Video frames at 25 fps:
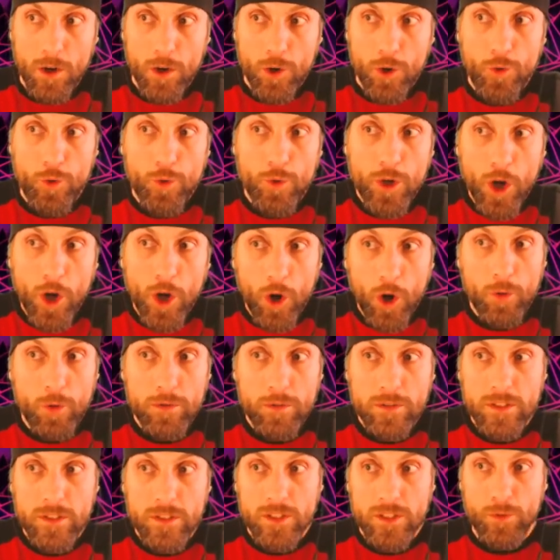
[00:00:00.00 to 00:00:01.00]
who go
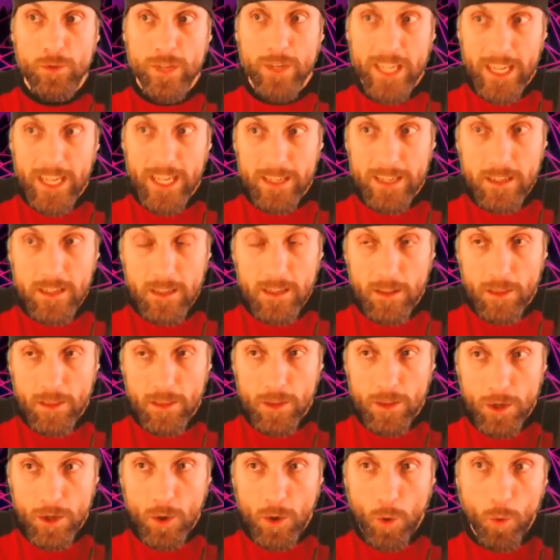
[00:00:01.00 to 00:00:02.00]
to get
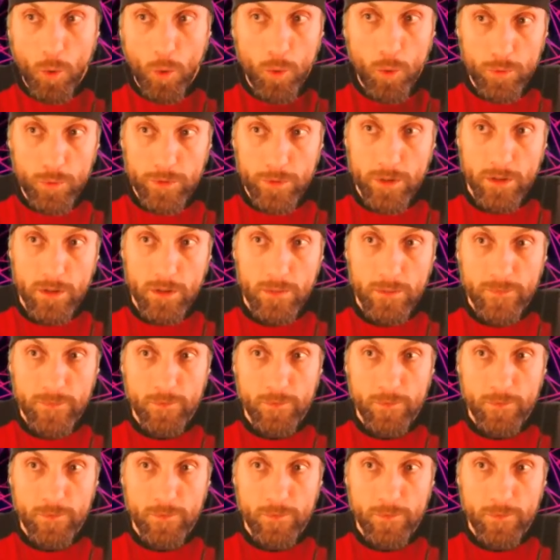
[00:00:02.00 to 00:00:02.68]
the gold.